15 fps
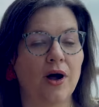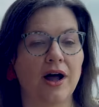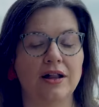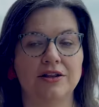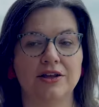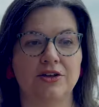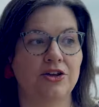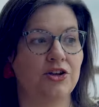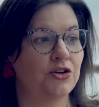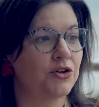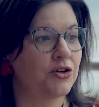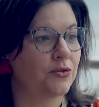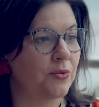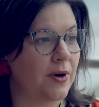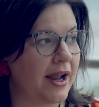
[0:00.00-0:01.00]
Well, you know,
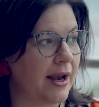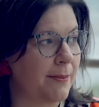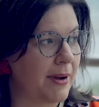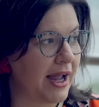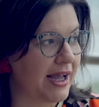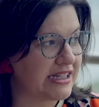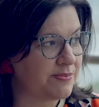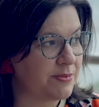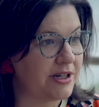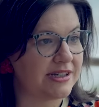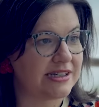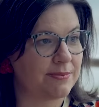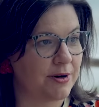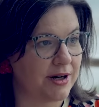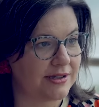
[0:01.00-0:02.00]
you're right. And my husband
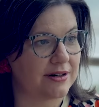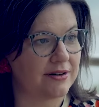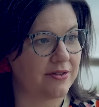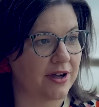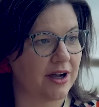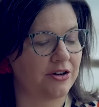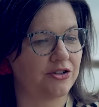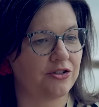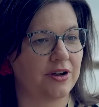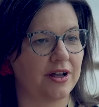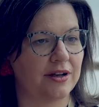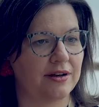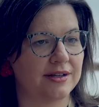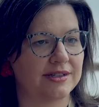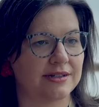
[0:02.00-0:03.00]
is the president of the country,
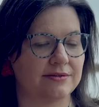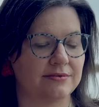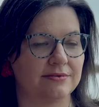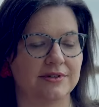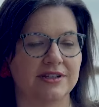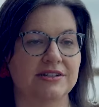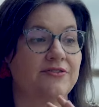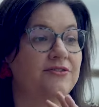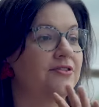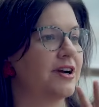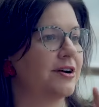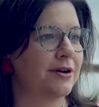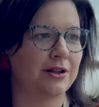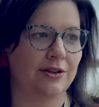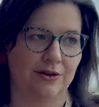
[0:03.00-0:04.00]
and it's a
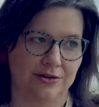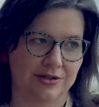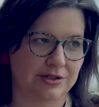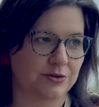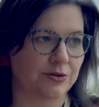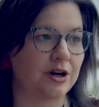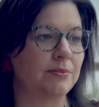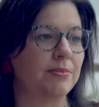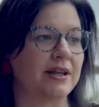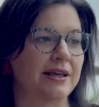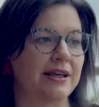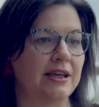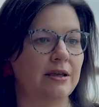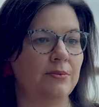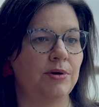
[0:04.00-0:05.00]
very long story, but
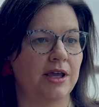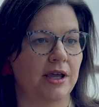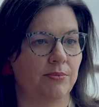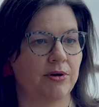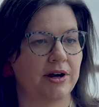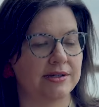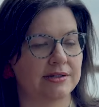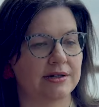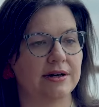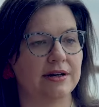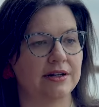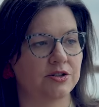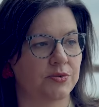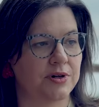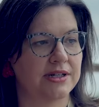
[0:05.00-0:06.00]
he became president
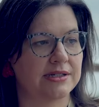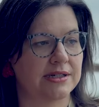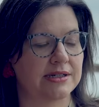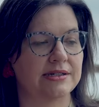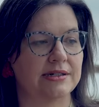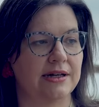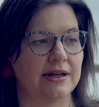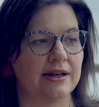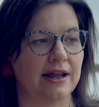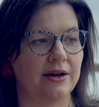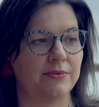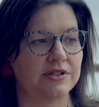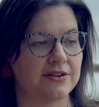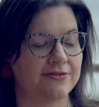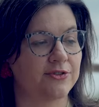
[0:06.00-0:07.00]
in 2016, and
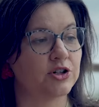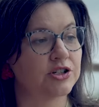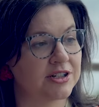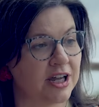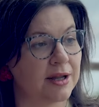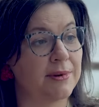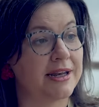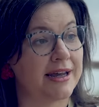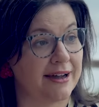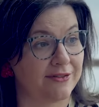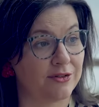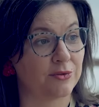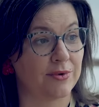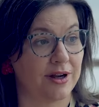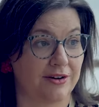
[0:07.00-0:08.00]
it was the first time he'd
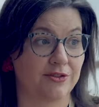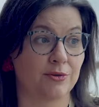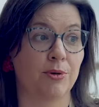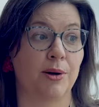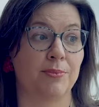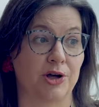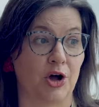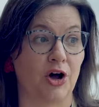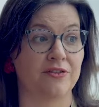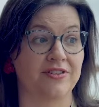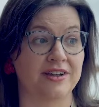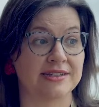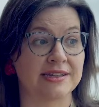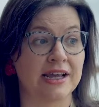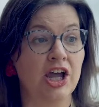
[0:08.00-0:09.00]
ever run for public
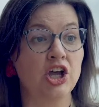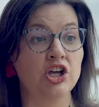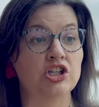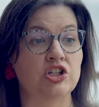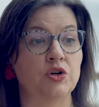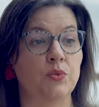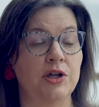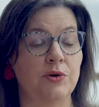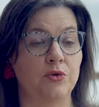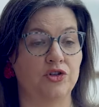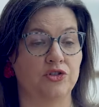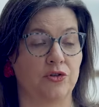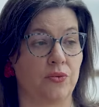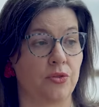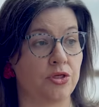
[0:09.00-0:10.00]
office. So we were
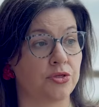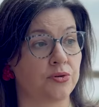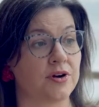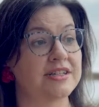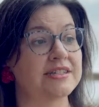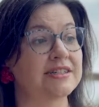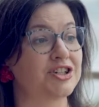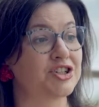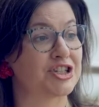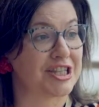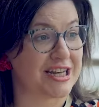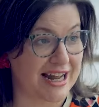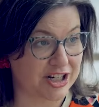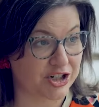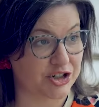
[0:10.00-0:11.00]
sort of thrust onto
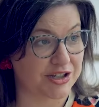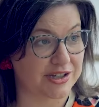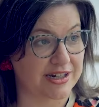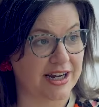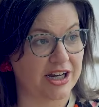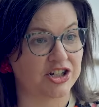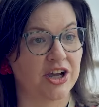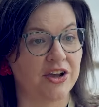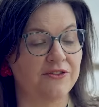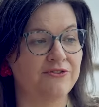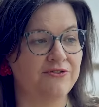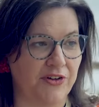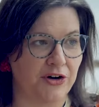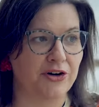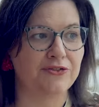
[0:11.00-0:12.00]
the national stage
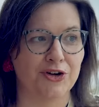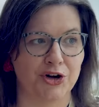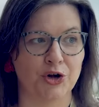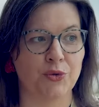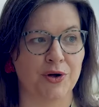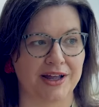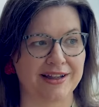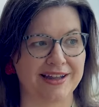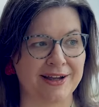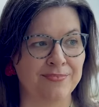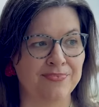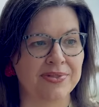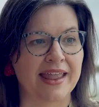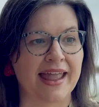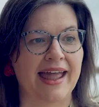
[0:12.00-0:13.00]
very, very quickly.
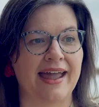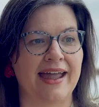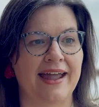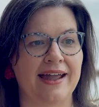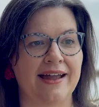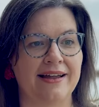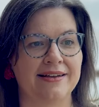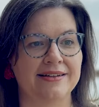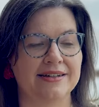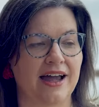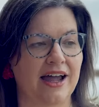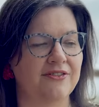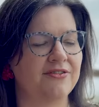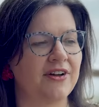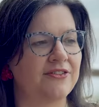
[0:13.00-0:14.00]
And
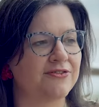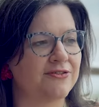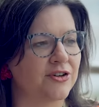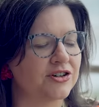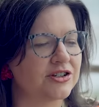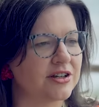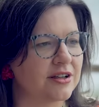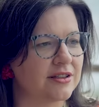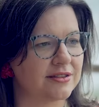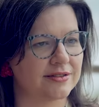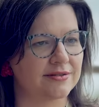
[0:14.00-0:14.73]
at first I